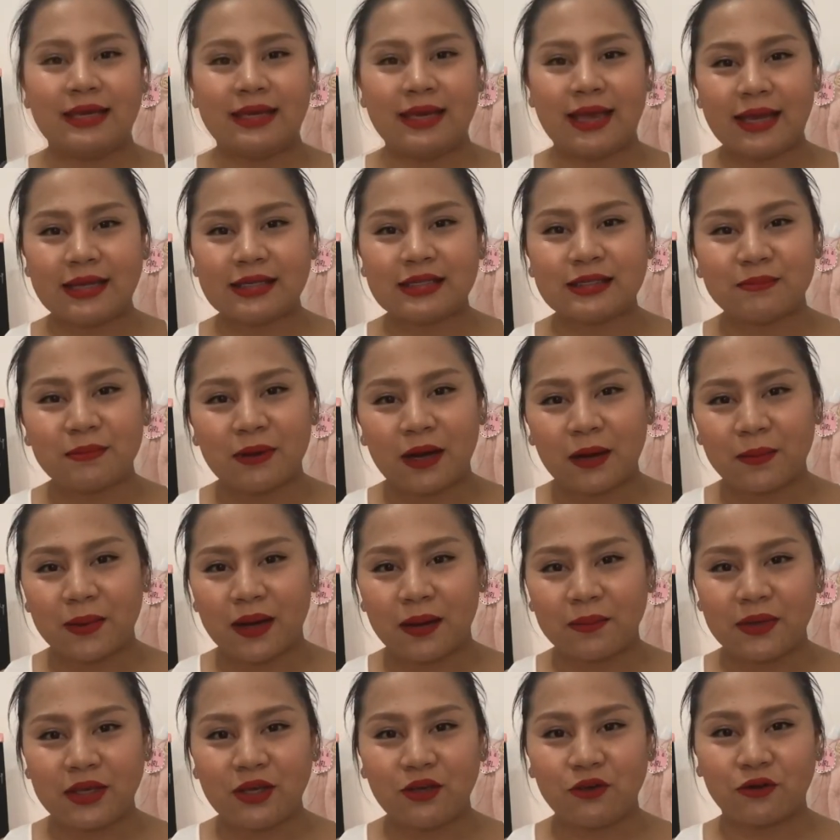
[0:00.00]
Yes, mga
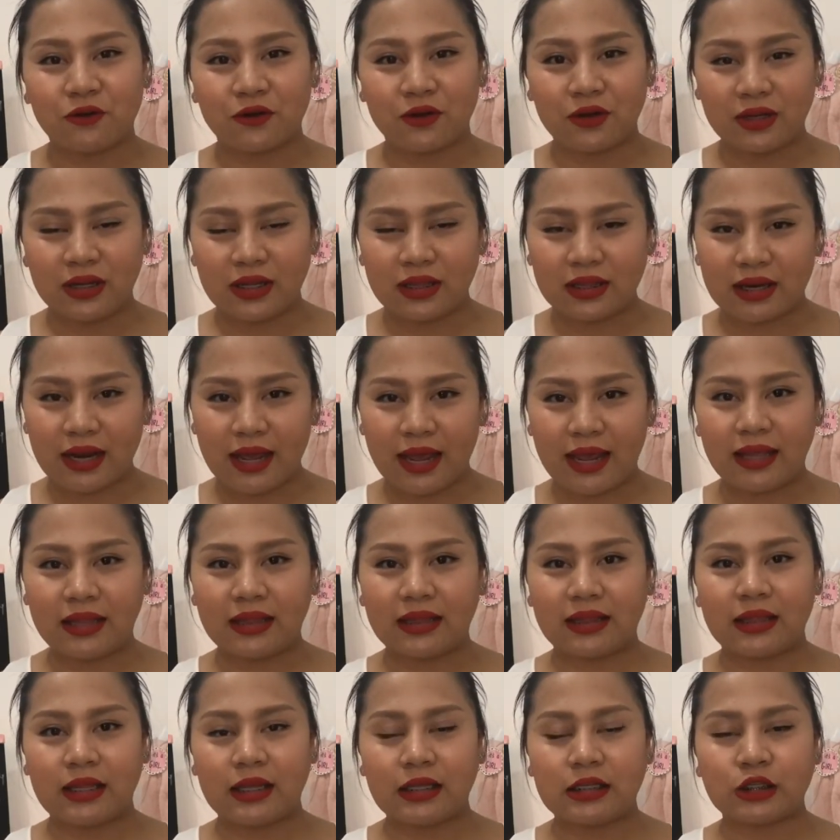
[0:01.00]
mami, you heard it right.
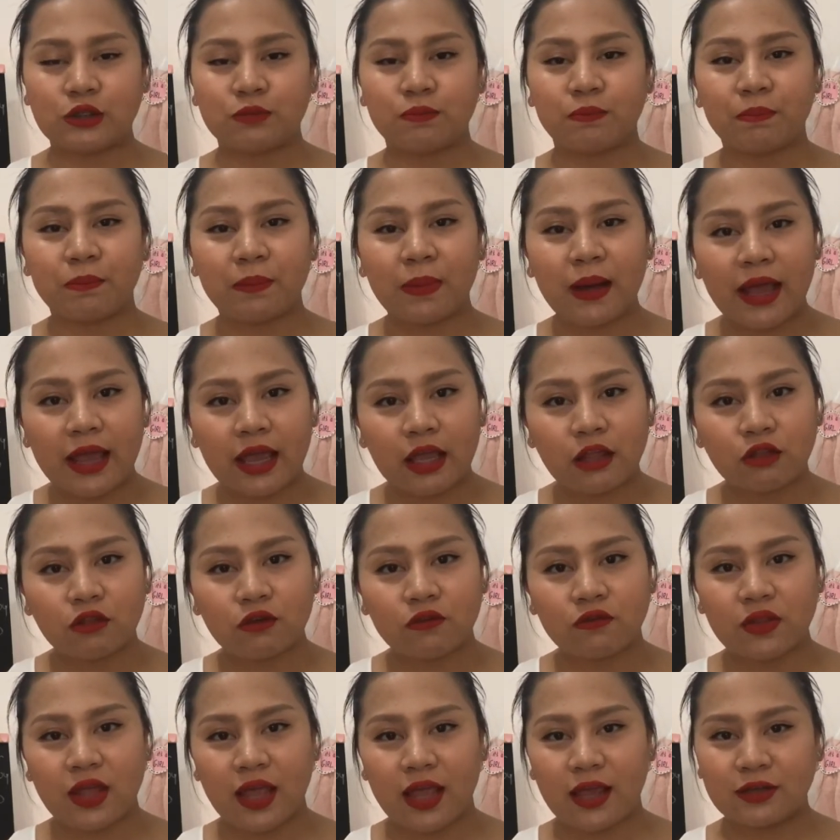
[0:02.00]
Despite
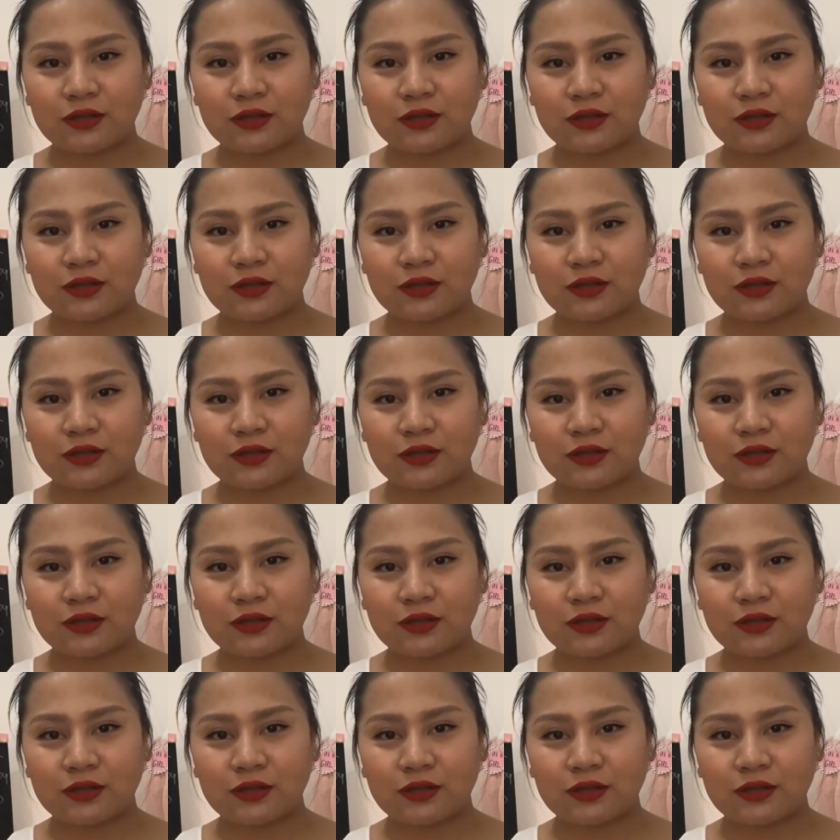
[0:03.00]
of the